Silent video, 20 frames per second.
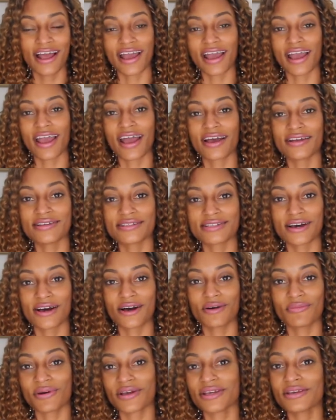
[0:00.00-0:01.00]
And
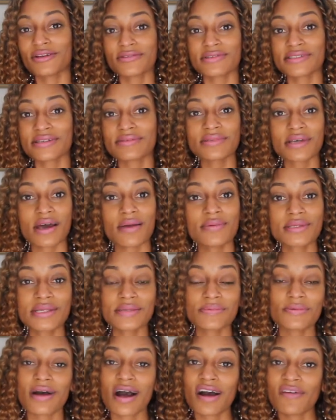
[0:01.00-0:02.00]
but you know, sometimes
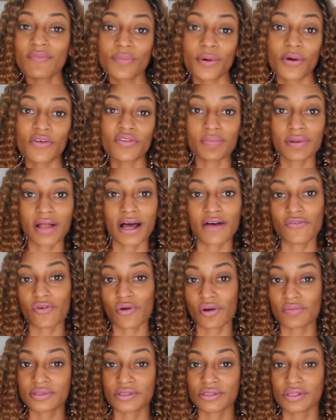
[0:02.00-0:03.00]
people have both platforms.